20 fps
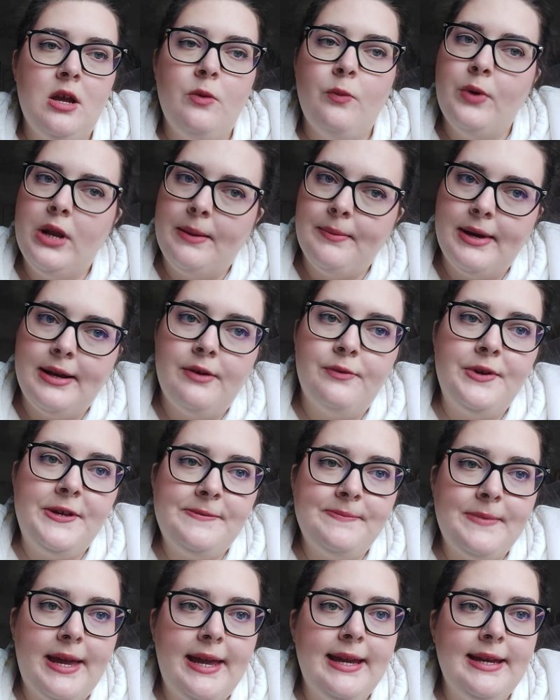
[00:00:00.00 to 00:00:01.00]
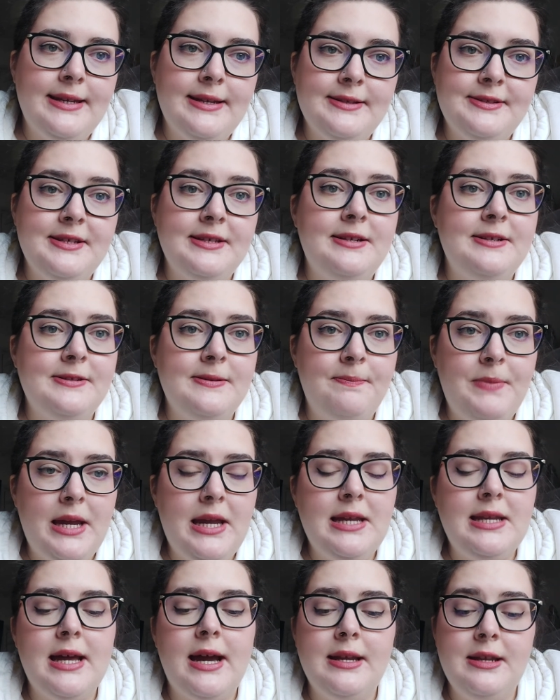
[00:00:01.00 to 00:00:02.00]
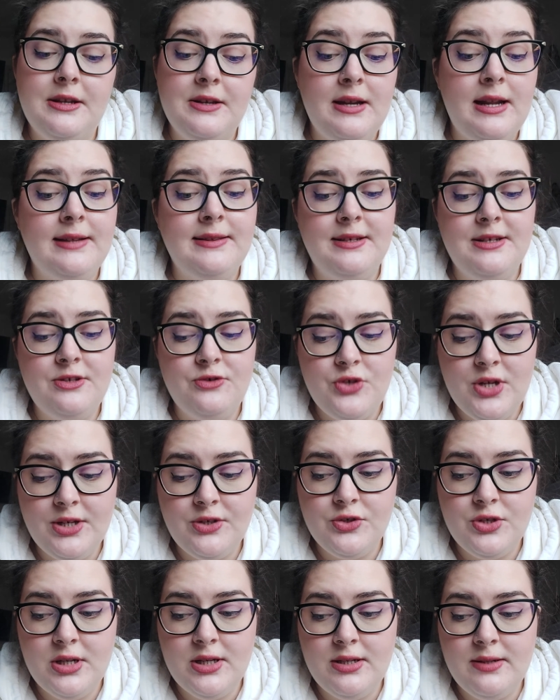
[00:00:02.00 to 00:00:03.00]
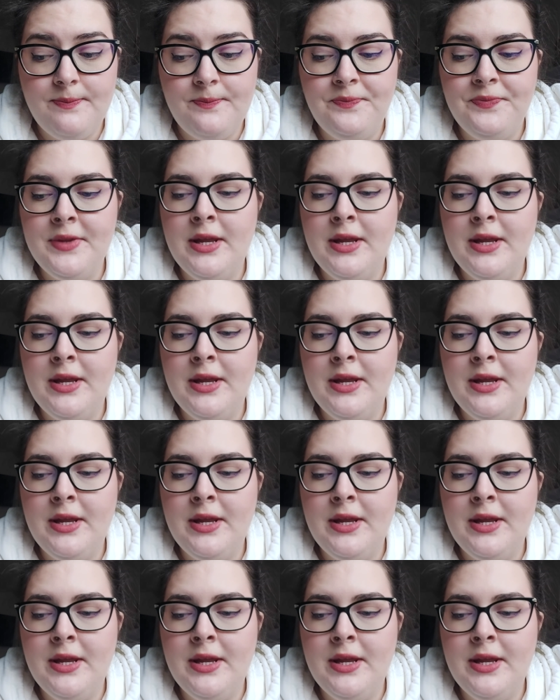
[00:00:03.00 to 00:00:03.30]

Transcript: when I'm gonna raise my hand and say there's a pain, I need another injection.